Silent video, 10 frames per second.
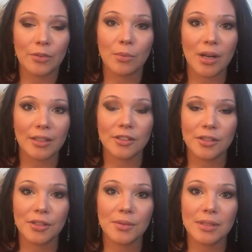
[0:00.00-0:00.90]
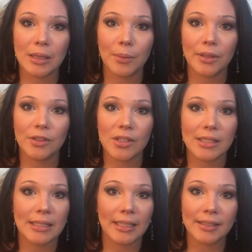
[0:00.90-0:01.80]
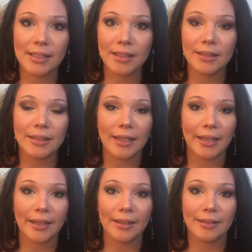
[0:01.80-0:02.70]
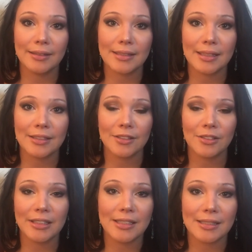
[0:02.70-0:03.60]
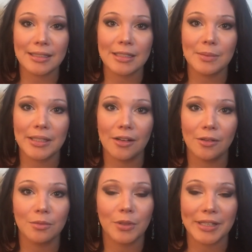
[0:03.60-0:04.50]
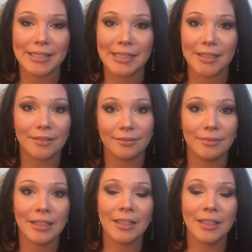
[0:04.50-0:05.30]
products to use that would just get it done, and it doesn't need to be all crazy and